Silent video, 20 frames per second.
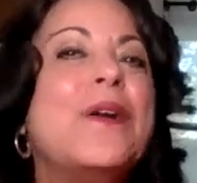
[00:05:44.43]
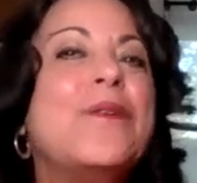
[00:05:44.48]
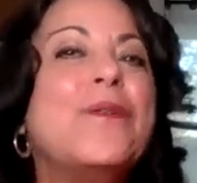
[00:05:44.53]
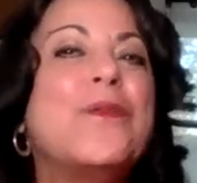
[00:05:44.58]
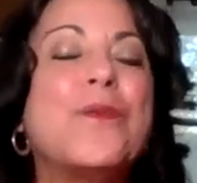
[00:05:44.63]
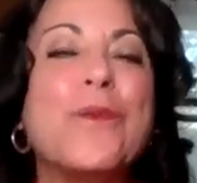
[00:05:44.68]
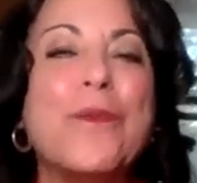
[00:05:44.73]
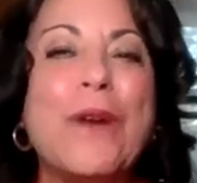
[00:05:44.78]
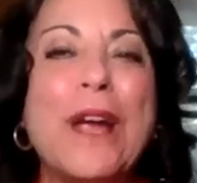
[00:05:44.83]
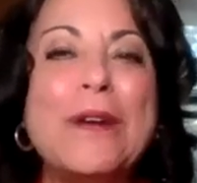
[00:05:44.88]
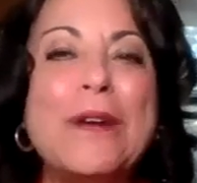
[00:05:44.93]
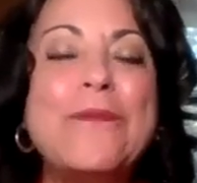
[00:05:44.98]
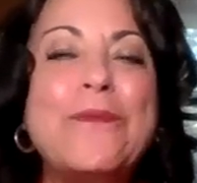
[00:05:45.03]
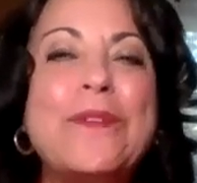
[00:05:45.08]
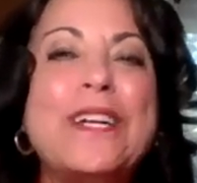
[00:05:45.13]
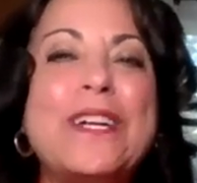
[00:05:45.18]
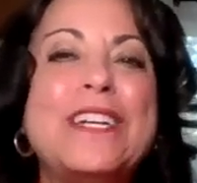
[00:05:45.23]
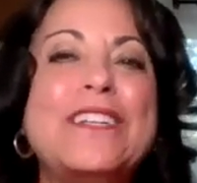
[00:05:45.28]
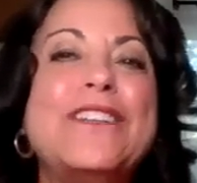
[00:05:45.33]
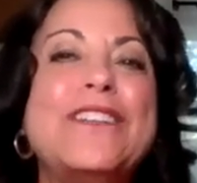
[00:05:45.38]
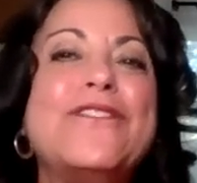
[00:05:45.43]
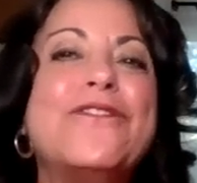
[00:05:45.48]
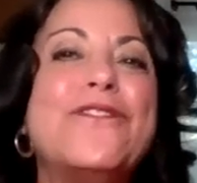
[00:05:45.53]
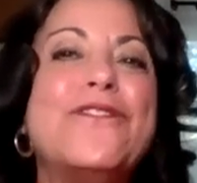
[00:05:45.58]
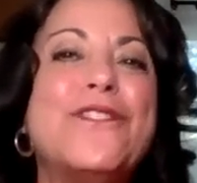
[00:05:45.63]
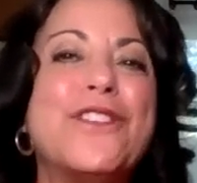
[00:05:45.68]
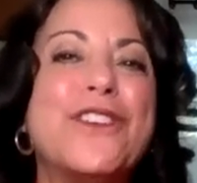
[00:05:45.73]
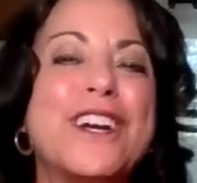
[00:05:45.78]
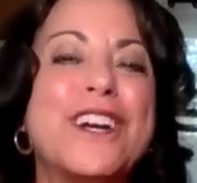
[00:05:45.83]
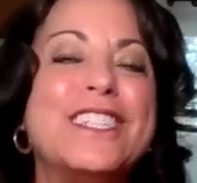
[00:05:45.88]
Great win
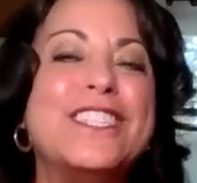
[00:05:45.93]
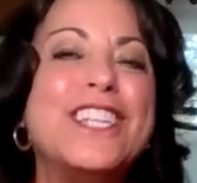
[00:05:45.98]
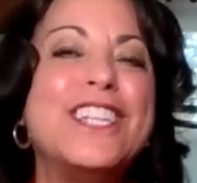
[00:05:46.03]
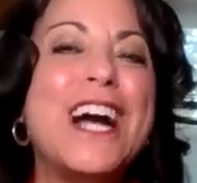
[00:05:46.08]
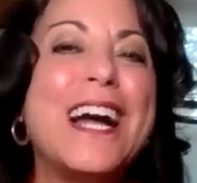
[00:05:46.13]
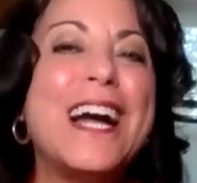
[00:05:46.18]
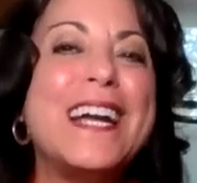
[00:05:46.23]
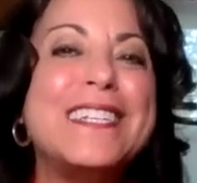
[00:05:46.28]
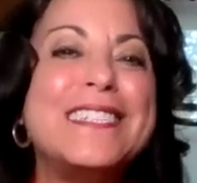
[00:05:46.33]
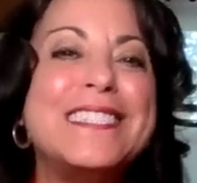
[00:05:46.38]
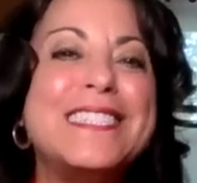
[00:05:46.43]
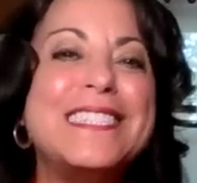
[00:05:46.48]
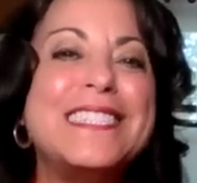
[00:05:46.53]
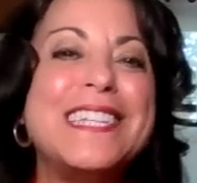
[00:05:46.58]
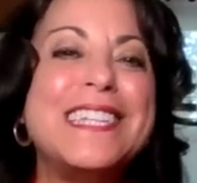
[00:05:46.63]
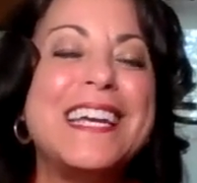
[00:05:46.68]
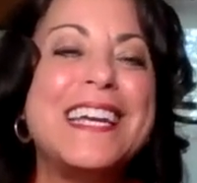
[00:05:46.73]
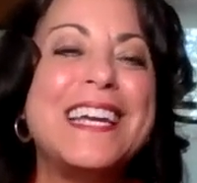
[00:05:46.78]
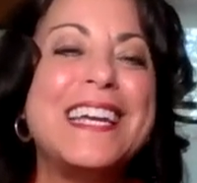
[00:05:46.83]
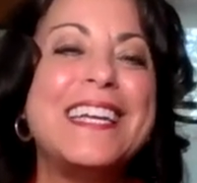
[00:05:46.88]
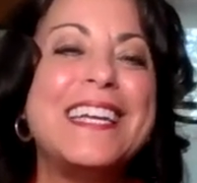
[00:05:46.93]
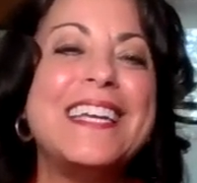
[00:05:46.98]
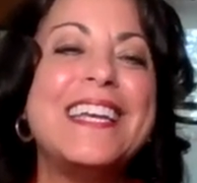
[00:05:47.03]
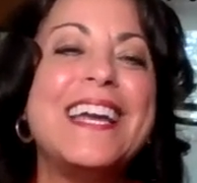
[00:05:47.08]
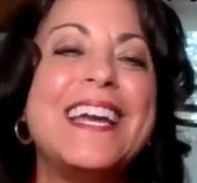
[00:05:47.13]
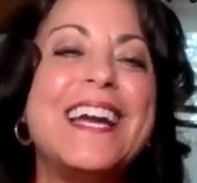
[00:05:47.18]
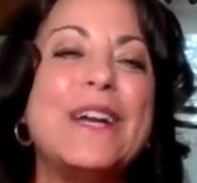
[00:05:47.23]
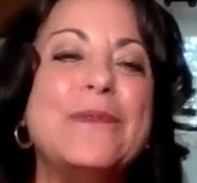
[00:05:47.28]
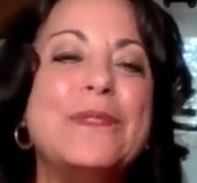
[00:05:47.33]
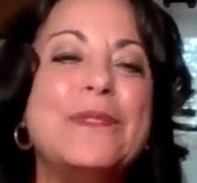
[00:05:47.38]
for a child today.
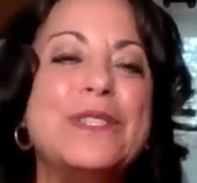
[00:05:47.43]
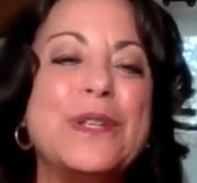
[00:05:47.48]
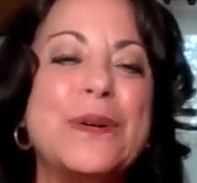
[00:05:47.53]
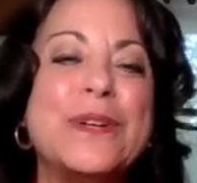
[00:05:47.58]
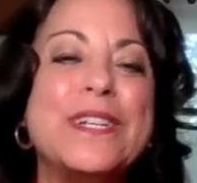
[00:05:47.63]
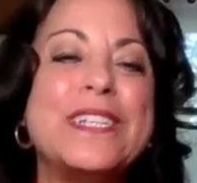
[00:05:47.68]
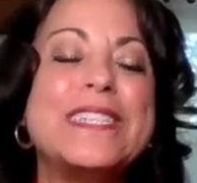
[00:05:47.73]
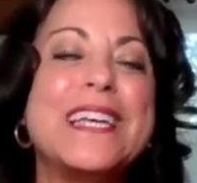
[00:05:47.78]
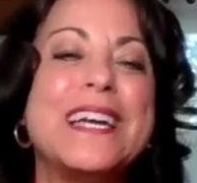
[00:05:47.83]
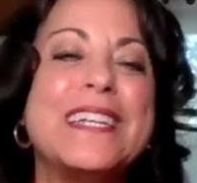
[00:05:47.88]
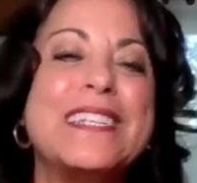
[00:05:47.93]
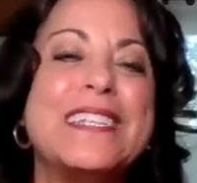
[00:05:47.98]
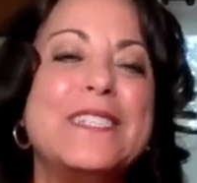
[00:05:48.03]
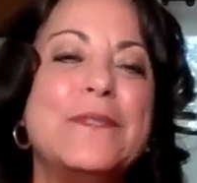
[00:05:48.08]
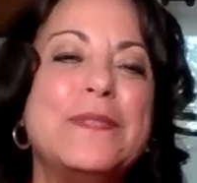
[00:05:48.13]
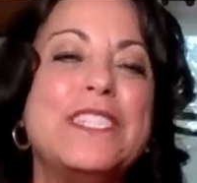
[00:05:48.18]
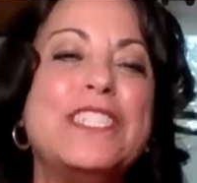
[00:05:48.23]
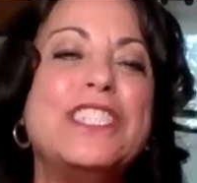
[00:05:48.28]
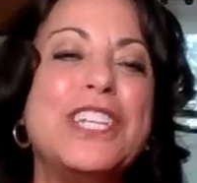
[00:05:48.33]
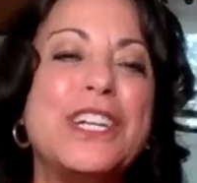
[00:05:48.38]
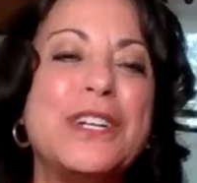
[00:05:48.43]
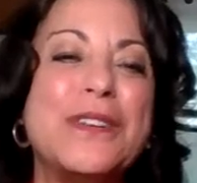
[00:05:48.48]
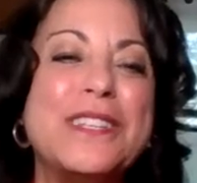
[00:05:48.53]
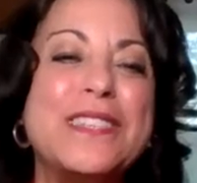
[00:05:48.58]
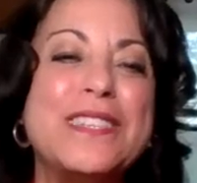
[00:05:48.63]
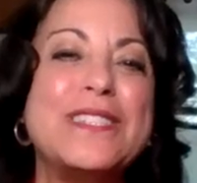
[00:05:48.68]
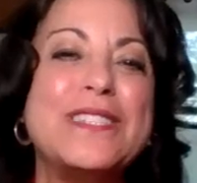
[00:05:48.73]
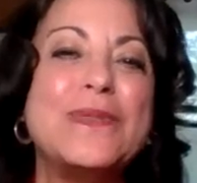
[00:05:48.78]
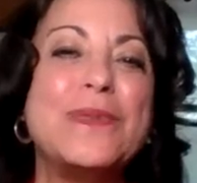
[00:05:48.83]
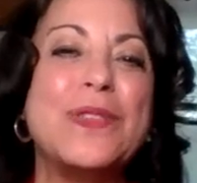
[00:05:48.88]
I'm so excited to be
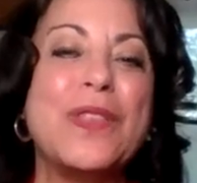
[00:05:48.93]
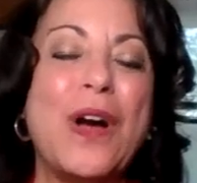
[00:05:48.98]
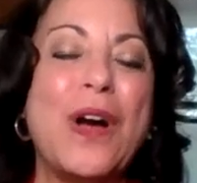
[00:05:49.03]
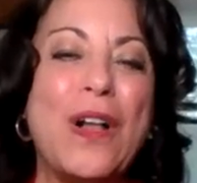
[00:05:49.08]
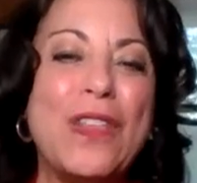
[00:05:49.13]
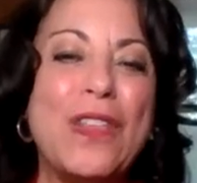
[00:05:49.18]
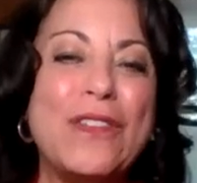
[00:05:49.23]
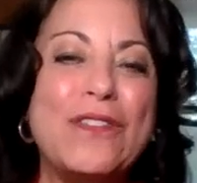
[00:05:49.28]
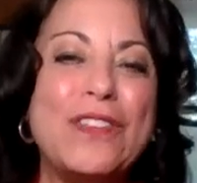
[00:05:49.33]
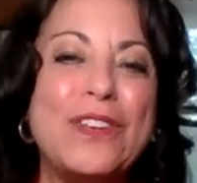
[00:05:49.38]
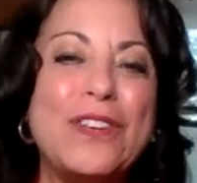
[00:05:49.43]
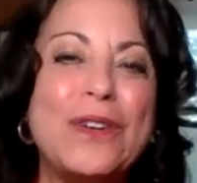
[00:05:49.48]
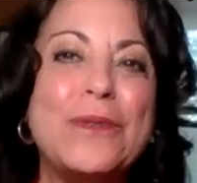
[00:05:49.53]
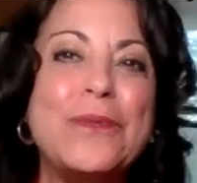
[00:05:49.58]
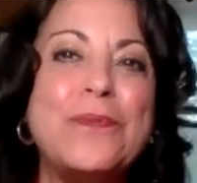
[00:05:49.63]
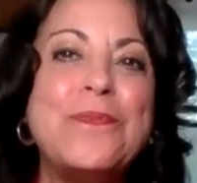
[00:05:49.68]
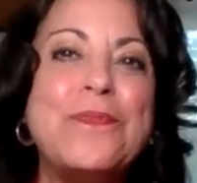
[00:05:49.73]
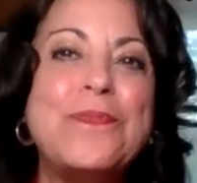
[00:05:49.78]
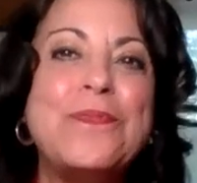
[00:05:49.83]
sharing this with all of you.